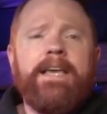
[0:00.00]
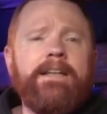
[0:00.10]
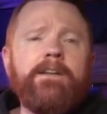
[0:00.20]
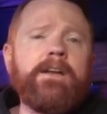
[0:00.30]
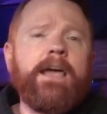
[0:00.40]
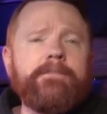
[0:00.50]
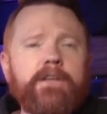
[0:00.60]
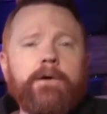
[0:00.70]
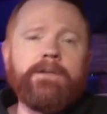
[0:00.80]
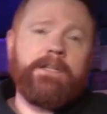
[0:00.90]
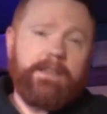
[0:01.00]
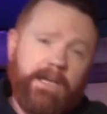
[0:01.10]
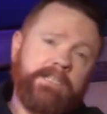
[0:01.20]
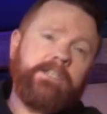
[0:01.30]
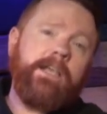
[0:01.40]
And you don't have to go in a
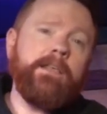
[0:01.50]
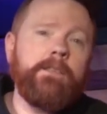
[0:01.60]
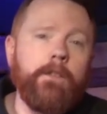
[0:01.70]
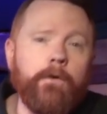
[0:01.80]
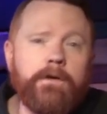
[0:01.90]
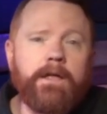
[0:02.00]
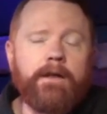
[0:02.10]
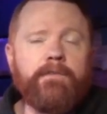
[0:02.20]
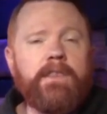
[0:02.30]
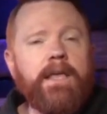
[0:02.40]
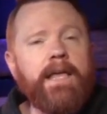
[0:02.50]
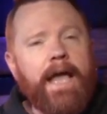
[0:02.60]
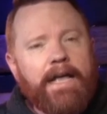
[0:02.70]
thus saith the Lord kind of a thing.